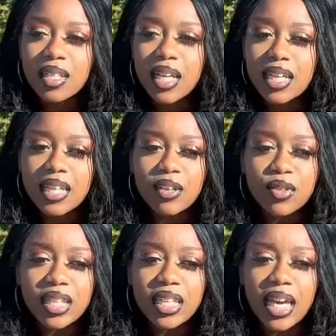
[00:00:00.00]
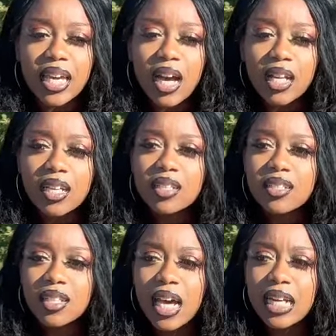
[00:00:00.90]
it can get really chaotic.
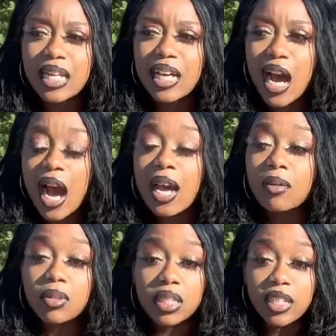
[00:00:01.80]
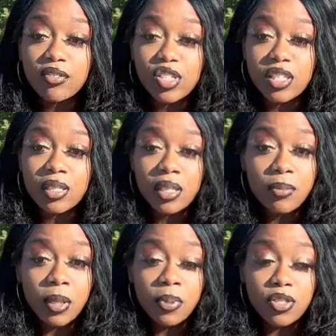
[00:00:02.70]
And it, I believe, just in
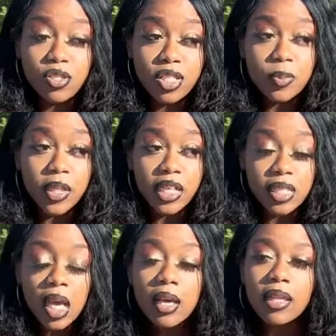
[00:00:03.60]
my personal experience,